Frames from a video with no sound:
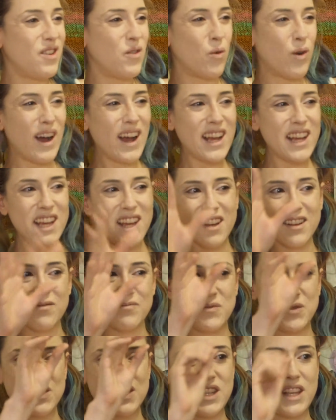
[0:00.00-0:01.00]
Why?
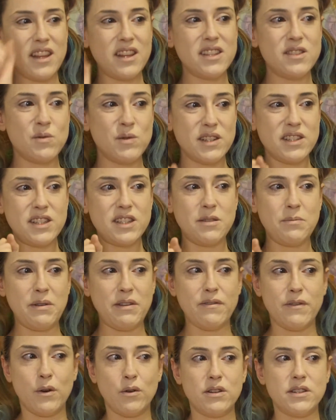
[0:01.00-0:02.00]
See, this wants to be
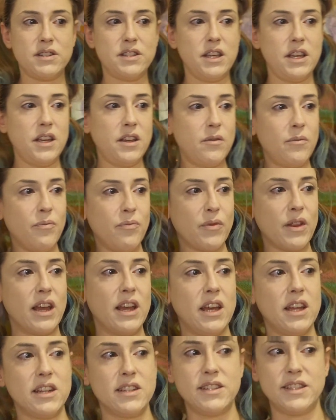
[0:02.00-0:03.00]
focusing. I
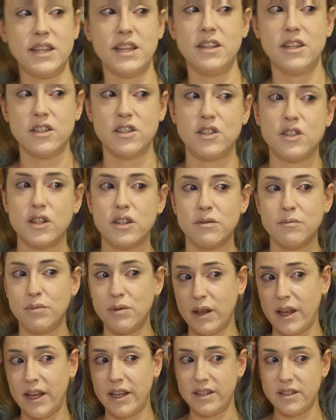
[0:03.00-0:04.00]
gotta sit in a certain
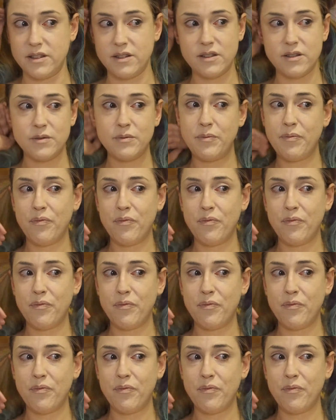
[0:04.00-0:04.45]
place.